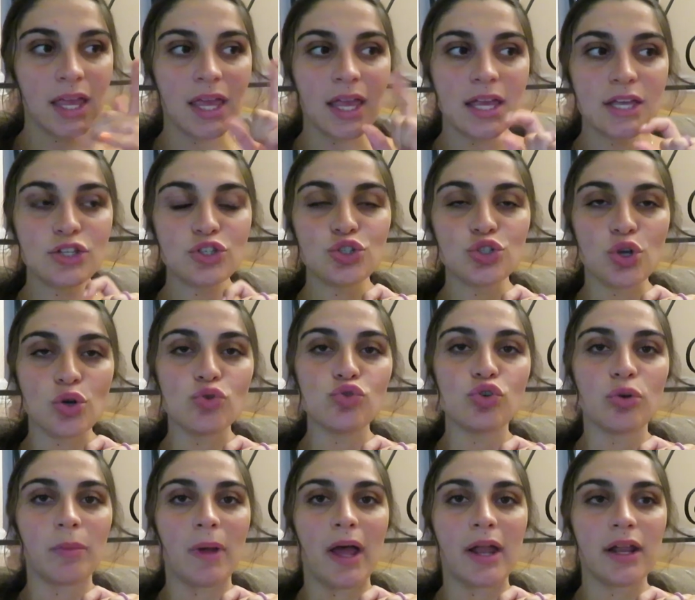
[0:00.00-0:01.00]
He is so
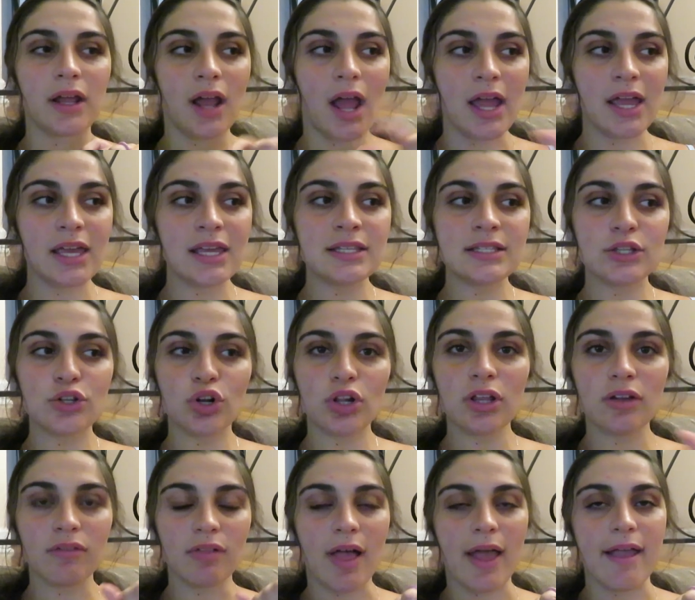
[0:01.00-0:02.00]
dramatic. He's
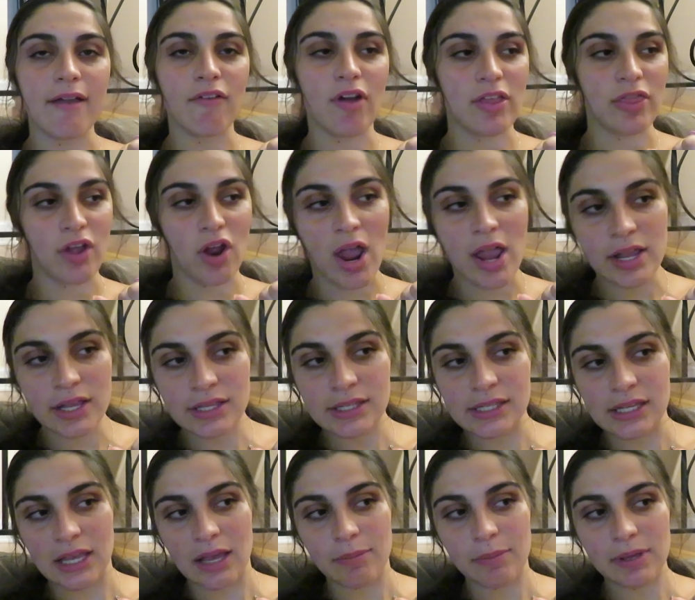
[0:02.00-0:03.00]
literally laying right there. I
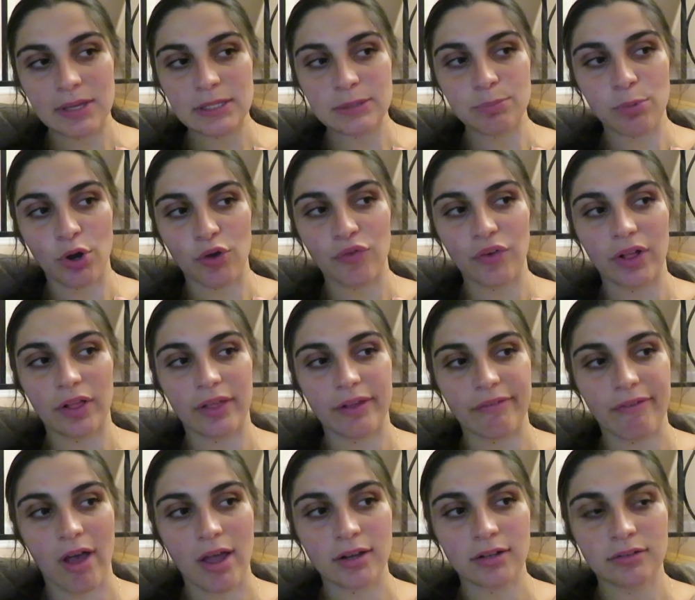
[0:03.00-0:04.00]
can see him. He's
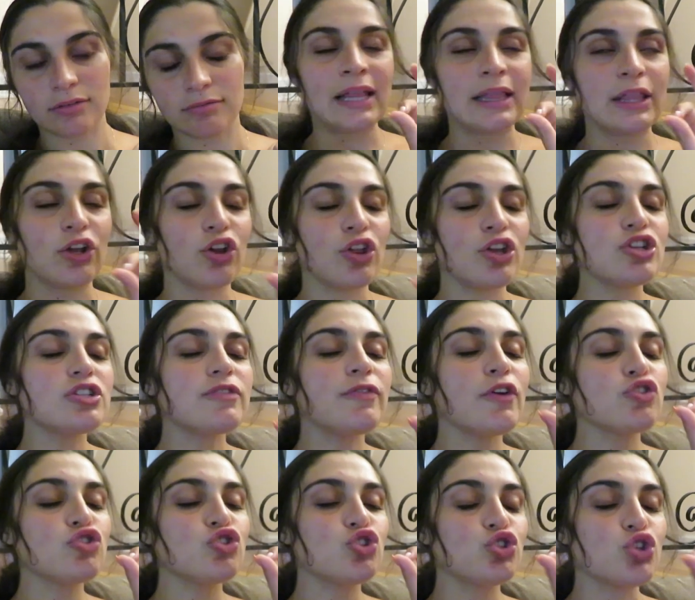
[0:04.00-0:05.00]
perfectly fine. It literally just
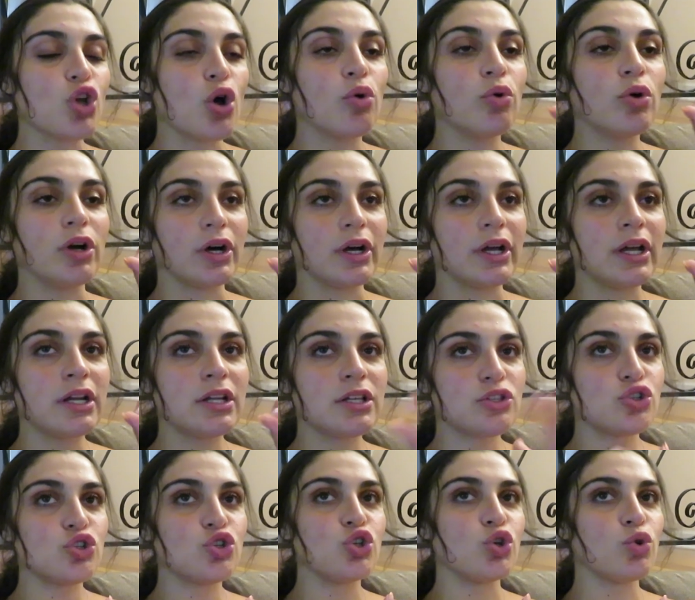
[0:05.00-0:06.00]
felt so
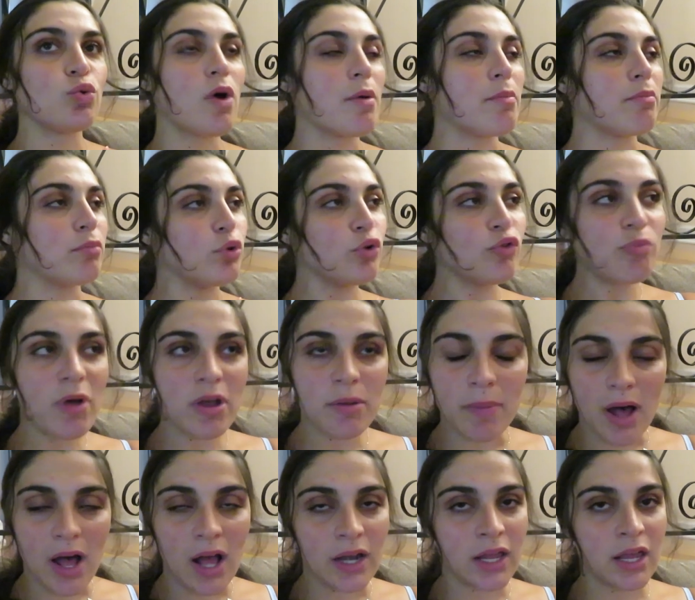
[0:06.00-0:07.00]
good to move
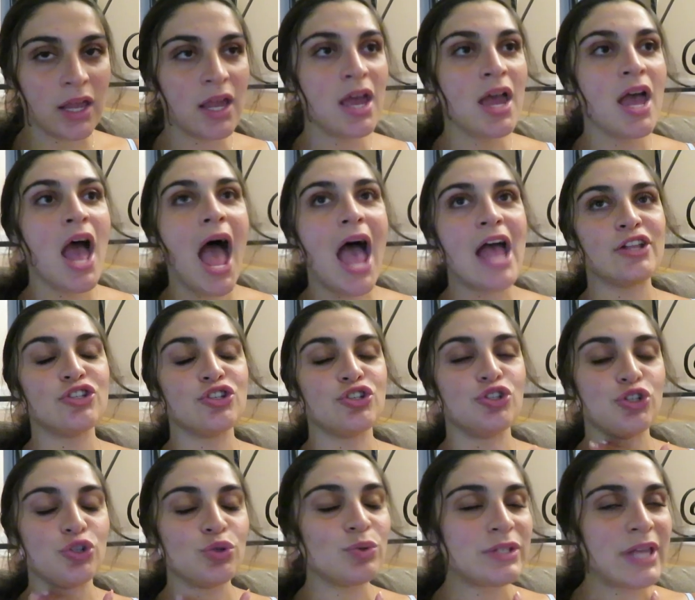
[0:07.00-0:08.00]
my body and
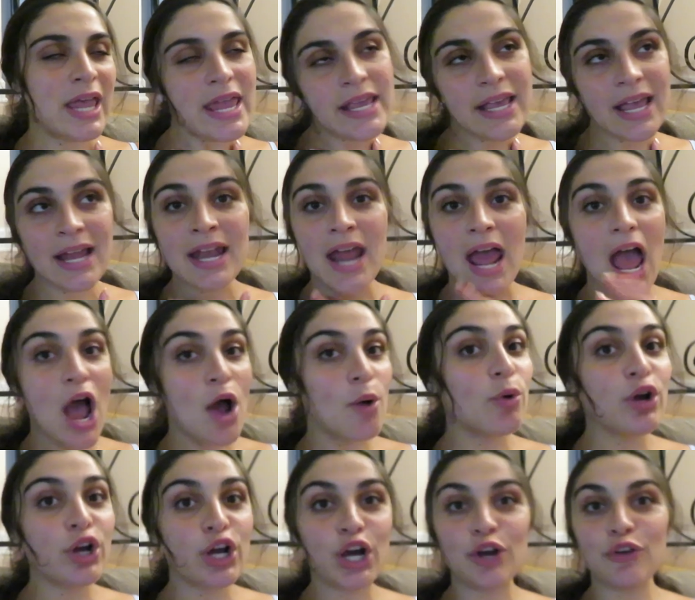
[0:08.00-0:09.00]
to take an
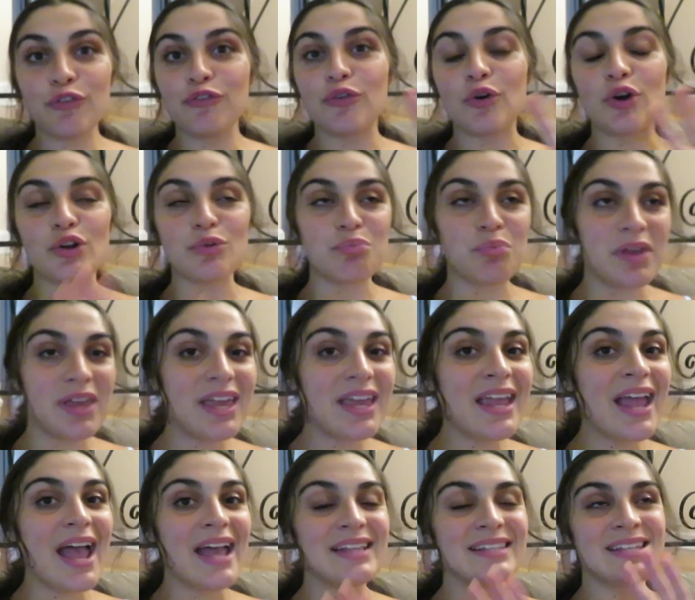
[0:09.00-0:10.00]
hour for
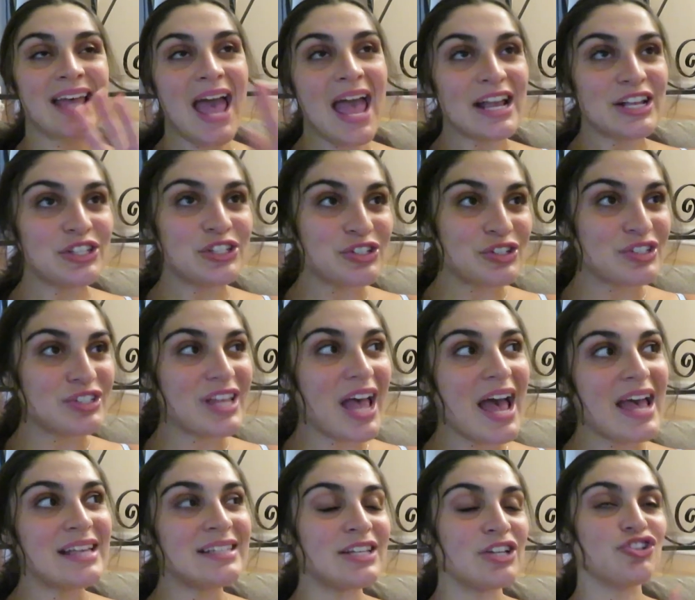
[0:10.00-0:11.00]
me and to
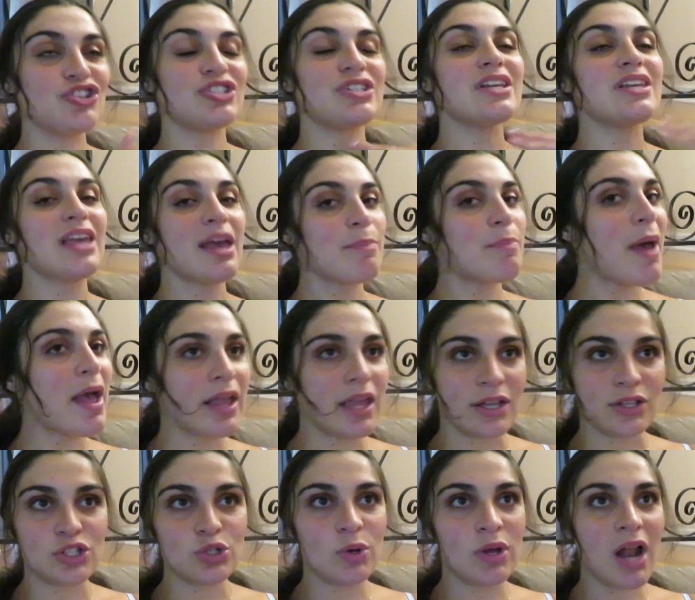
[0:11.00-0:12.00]
exercise and just to get back
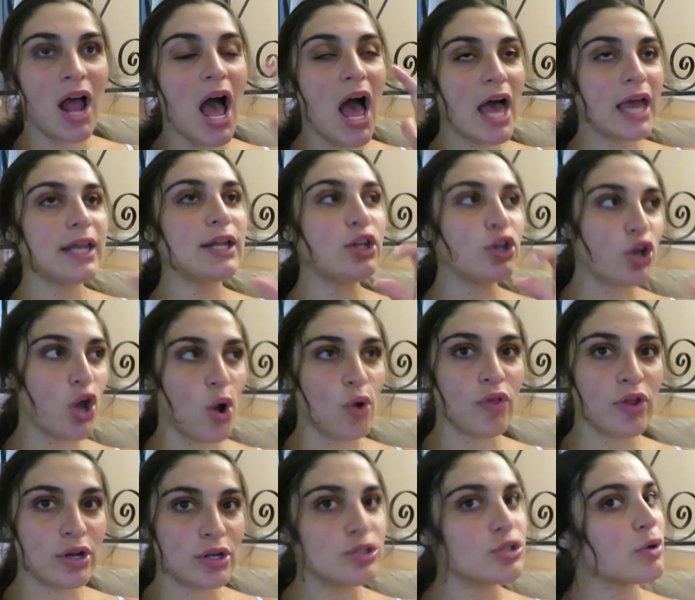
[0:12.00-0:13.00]
into it. I
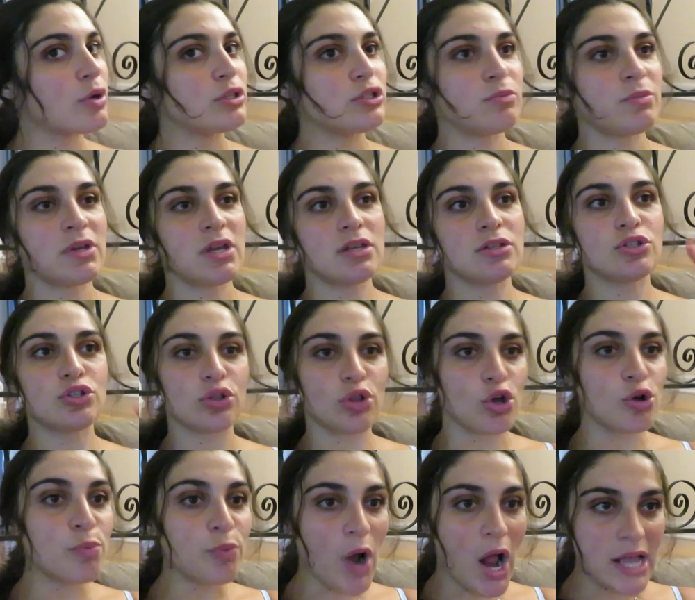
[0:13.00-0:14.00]
know that it is going to be a
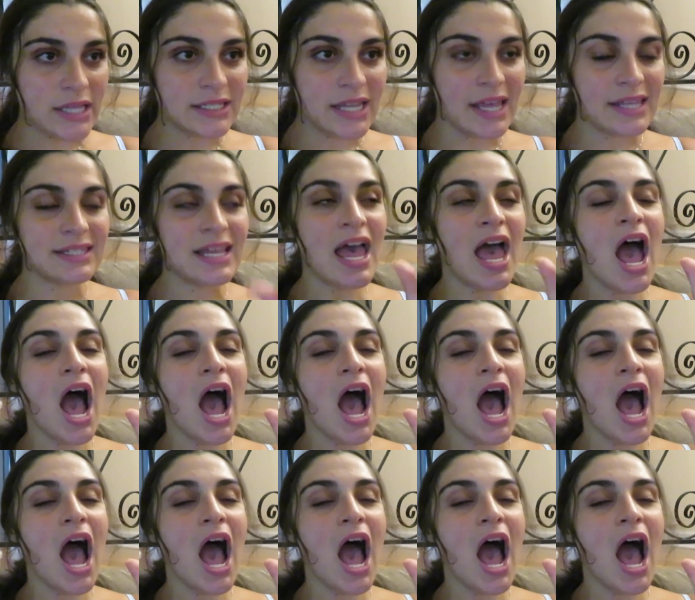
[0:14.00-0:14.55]
slow process.